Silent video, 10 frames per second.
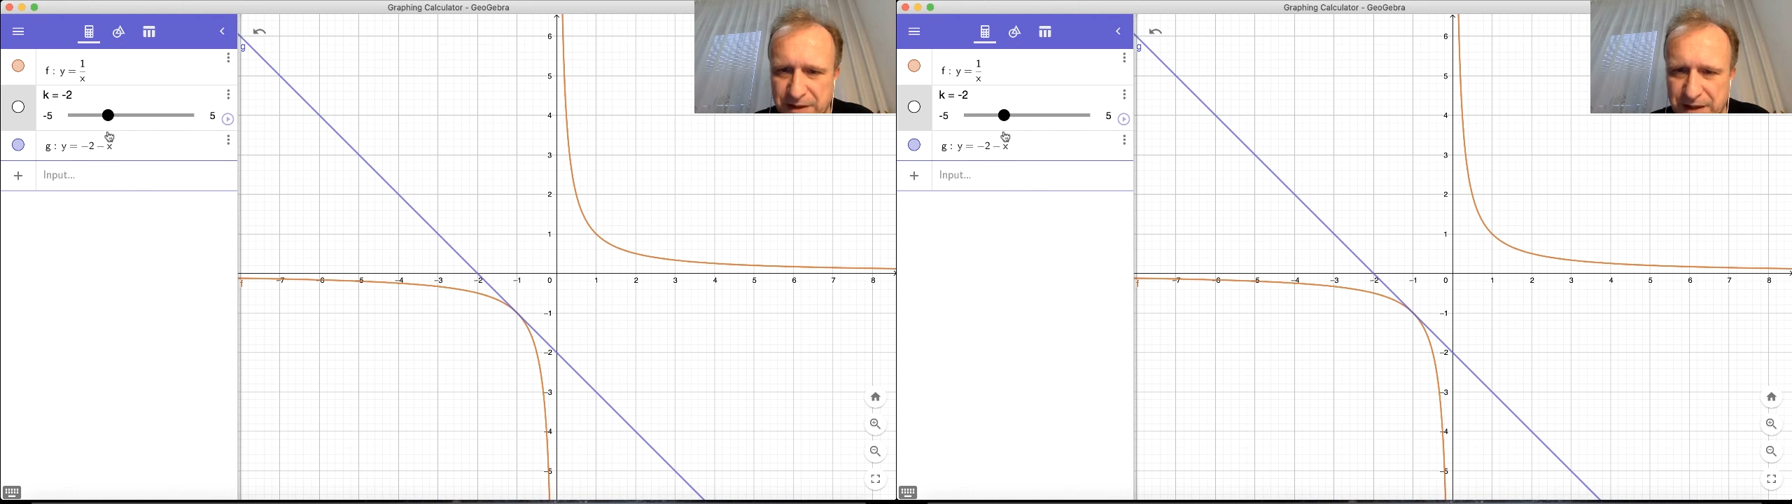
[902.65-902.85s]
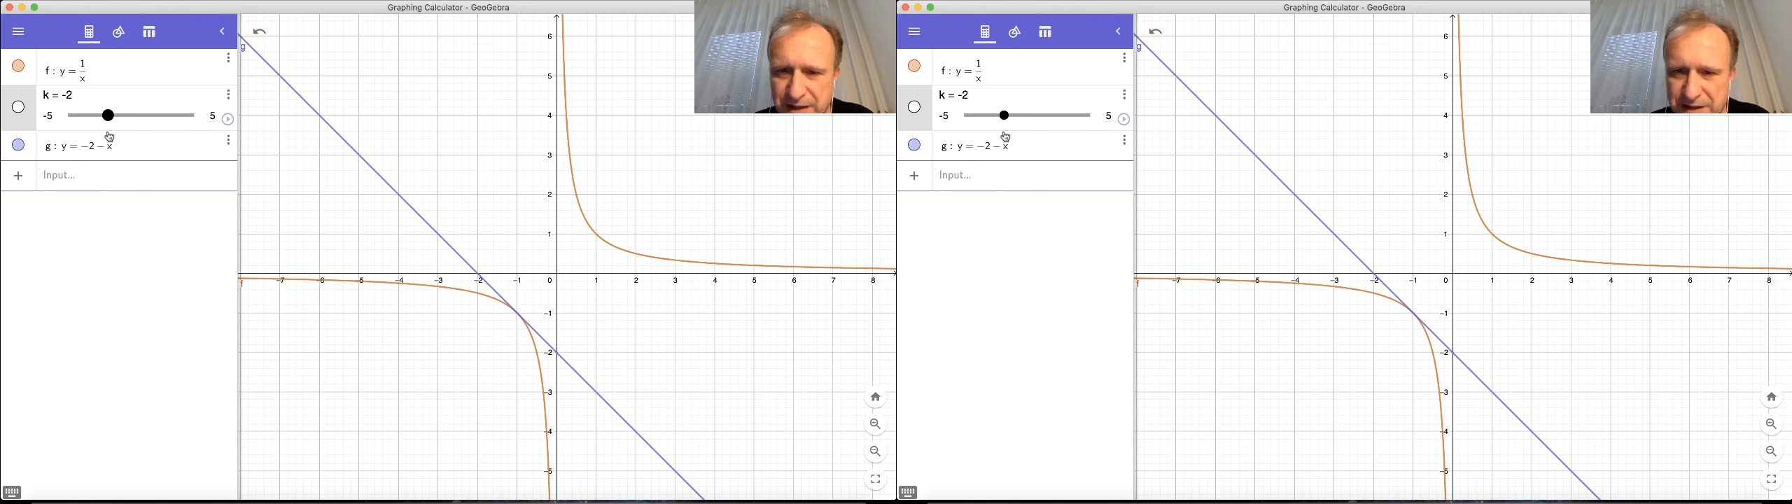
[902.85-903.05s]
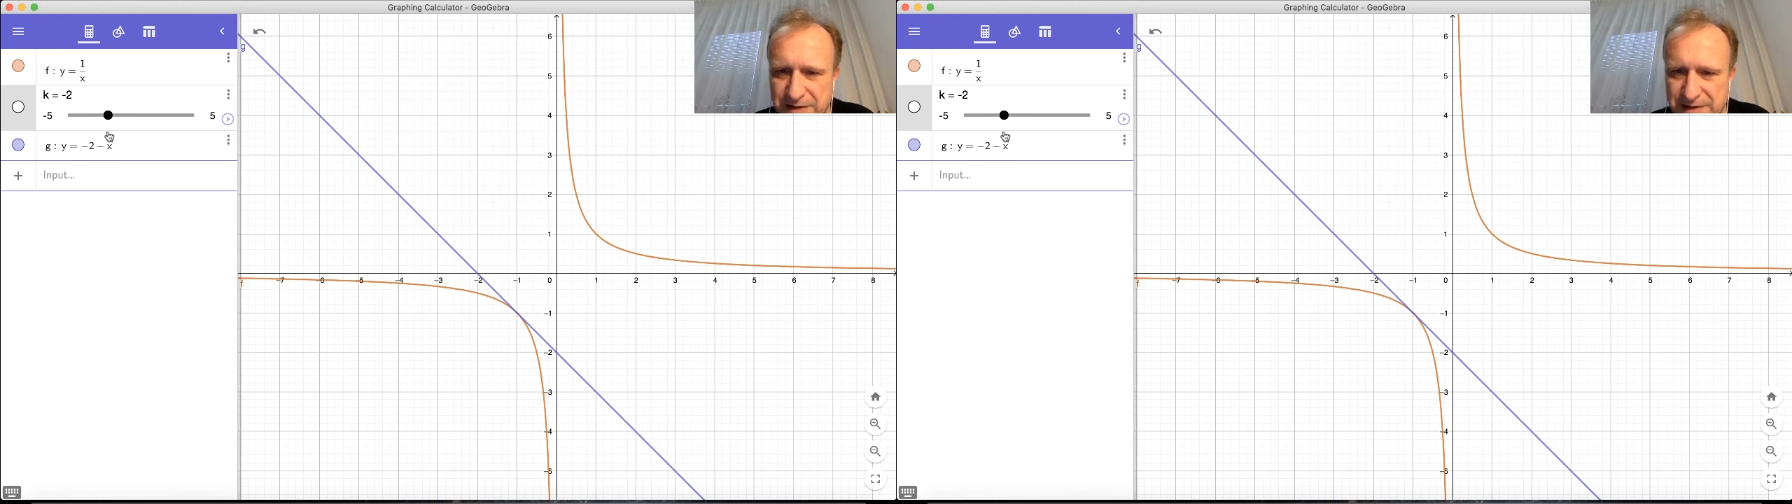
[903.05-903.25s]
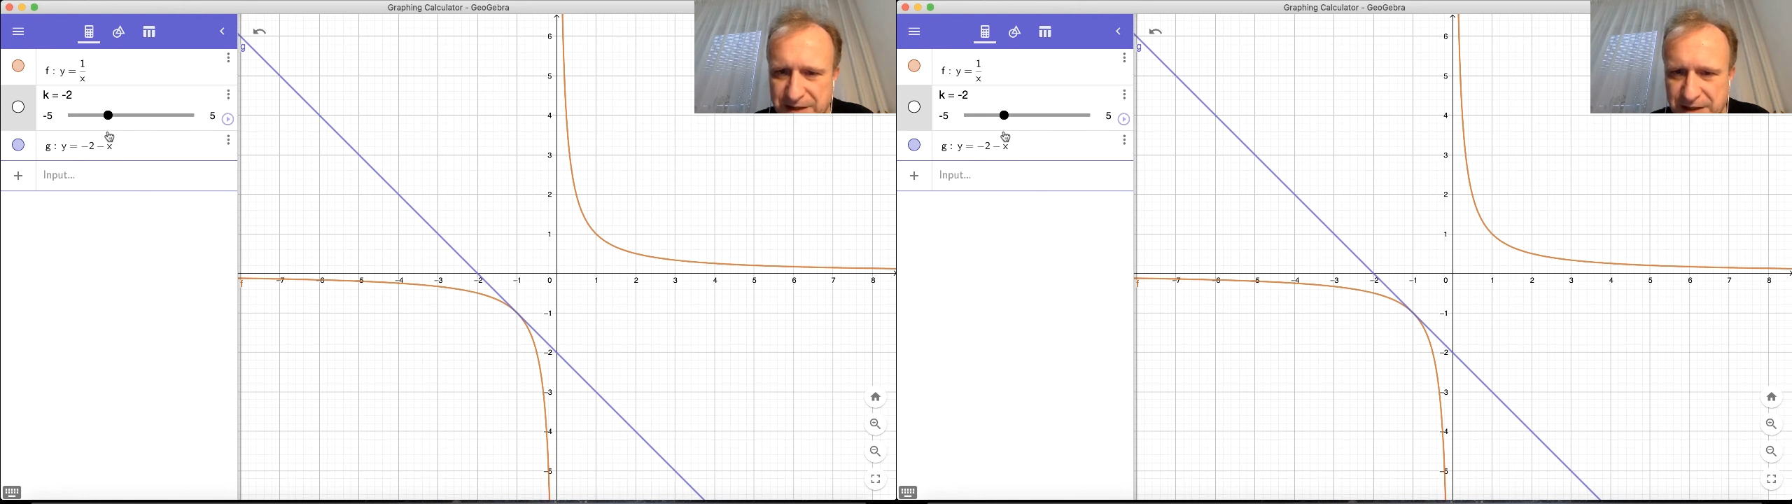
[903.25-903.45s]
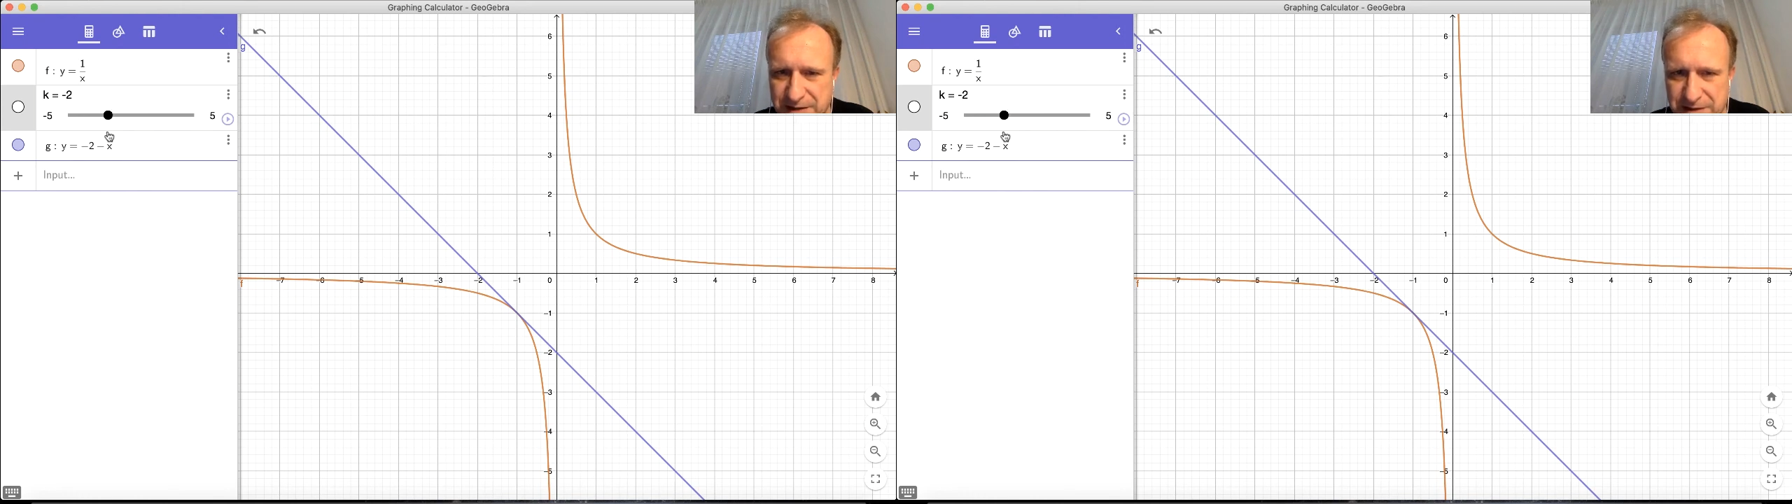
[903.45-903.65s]
k is
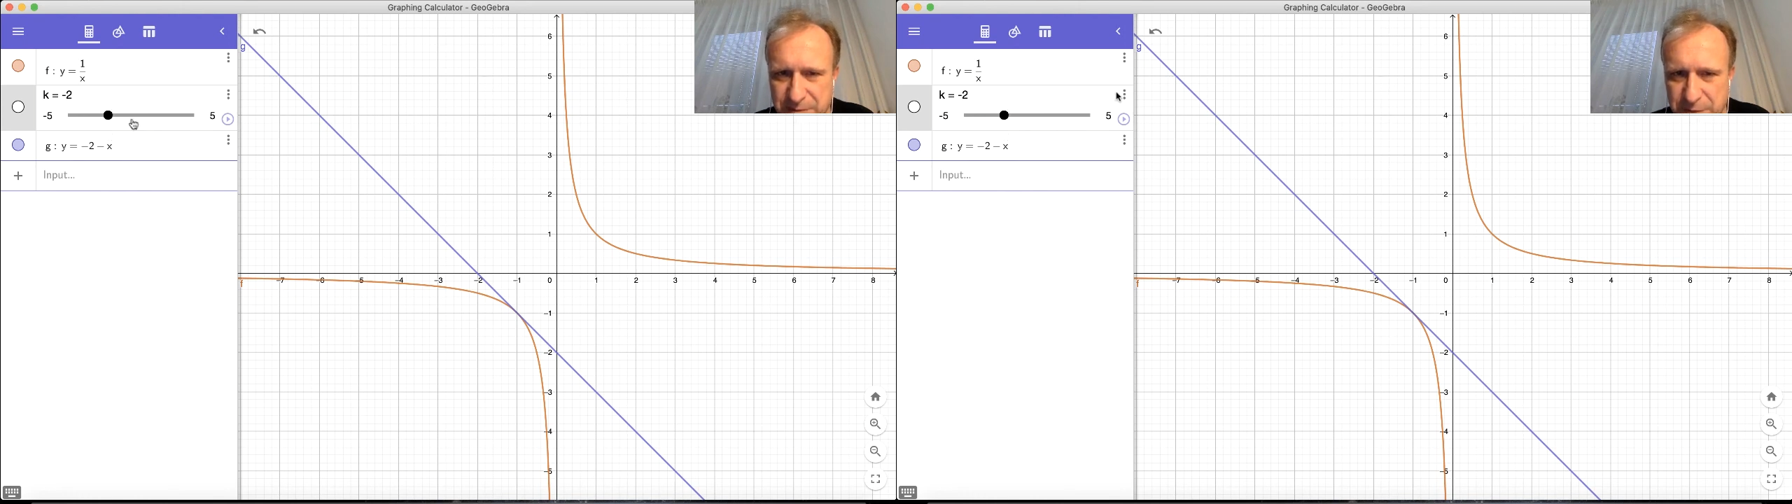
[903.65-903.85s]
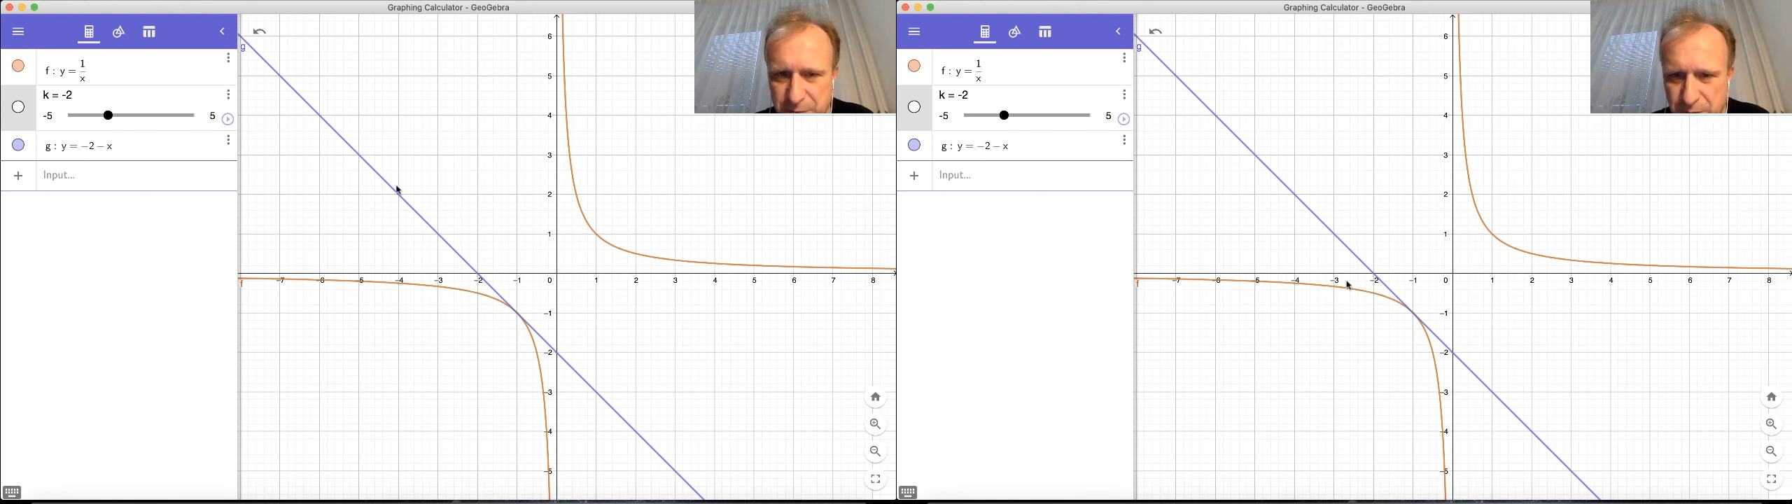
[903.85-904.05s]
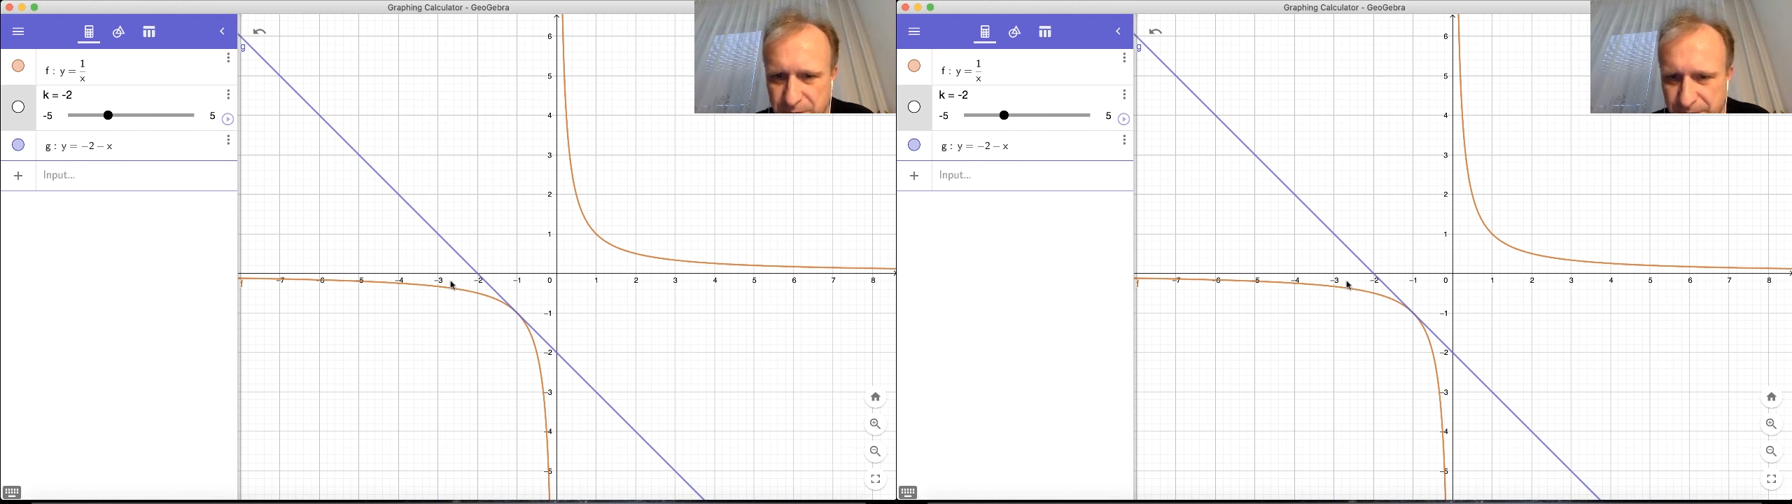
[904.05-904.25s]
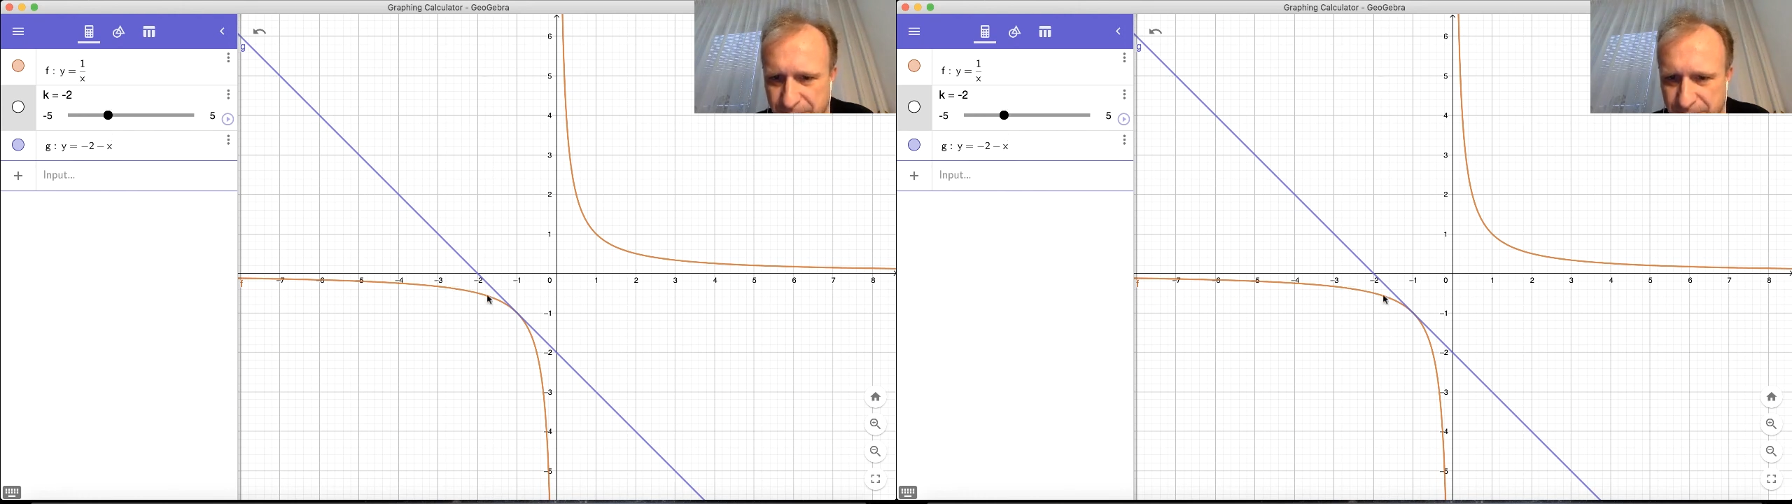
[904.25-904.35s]
-2,